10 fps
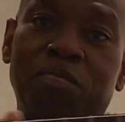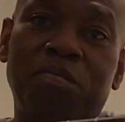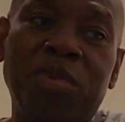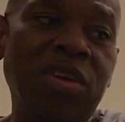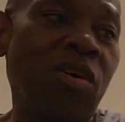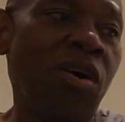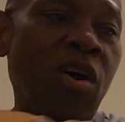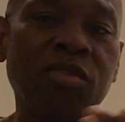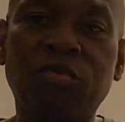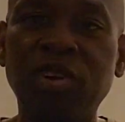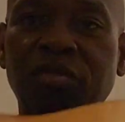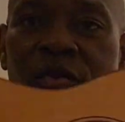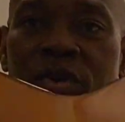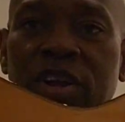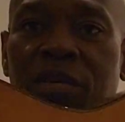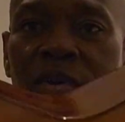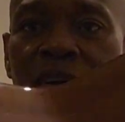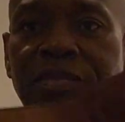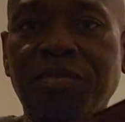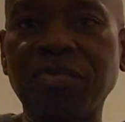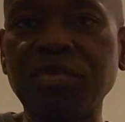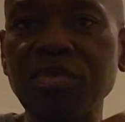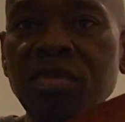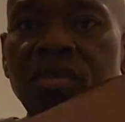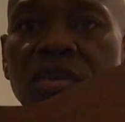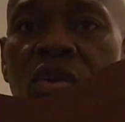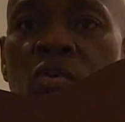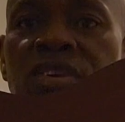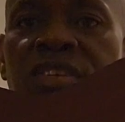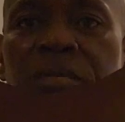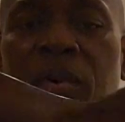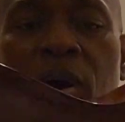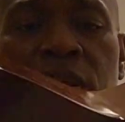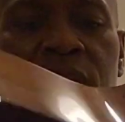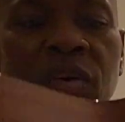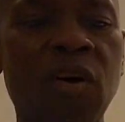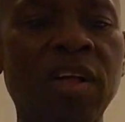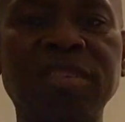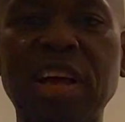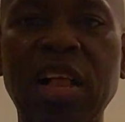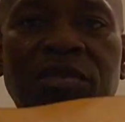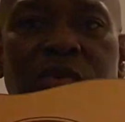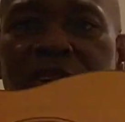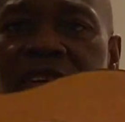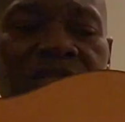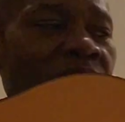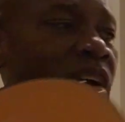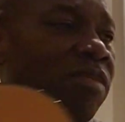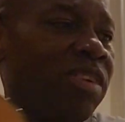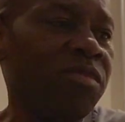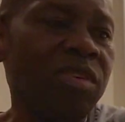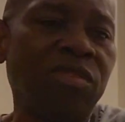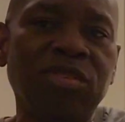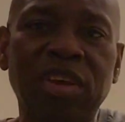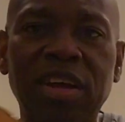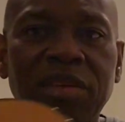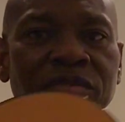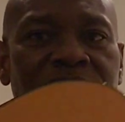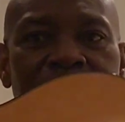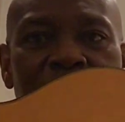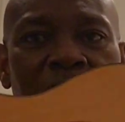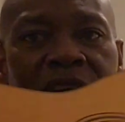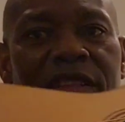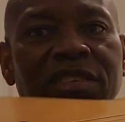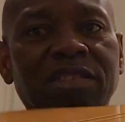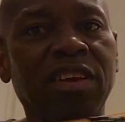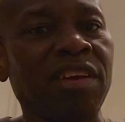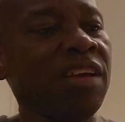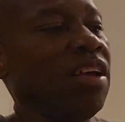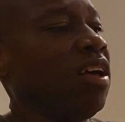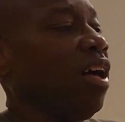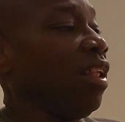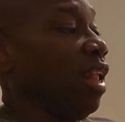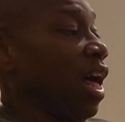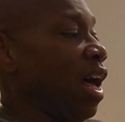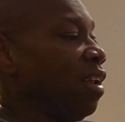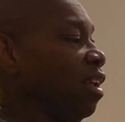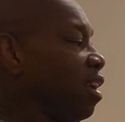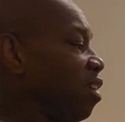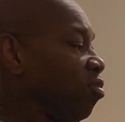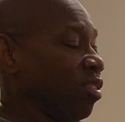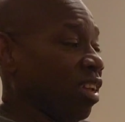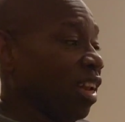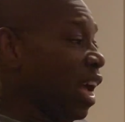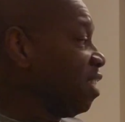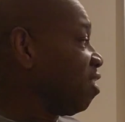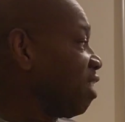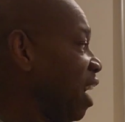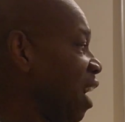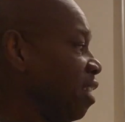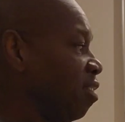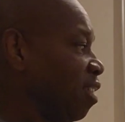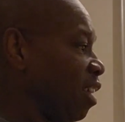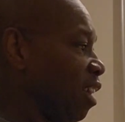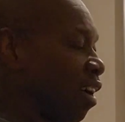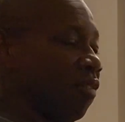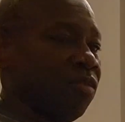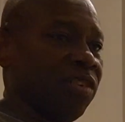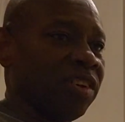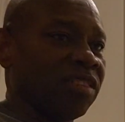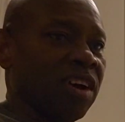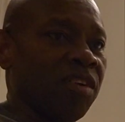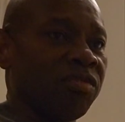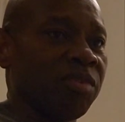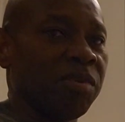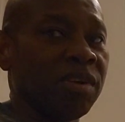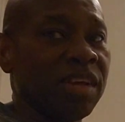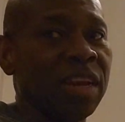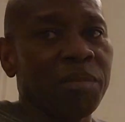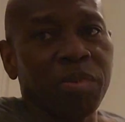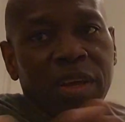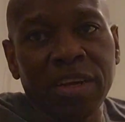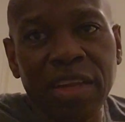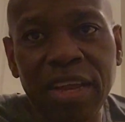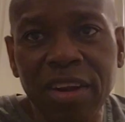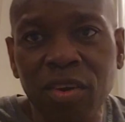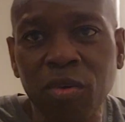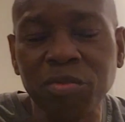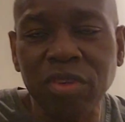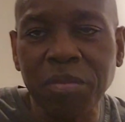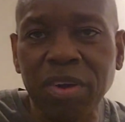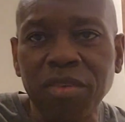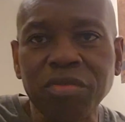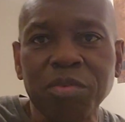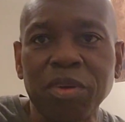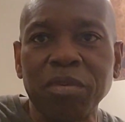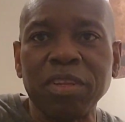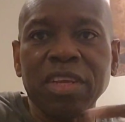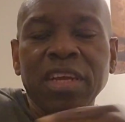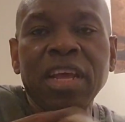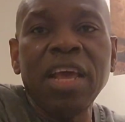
BR-341, which is a parlor, all solid wood guitar. I've done reviews on it. You see me playing this thing a lot. So it's a nice size, it fits comfortable, and I played a lot at home, so I'm comfortable with it.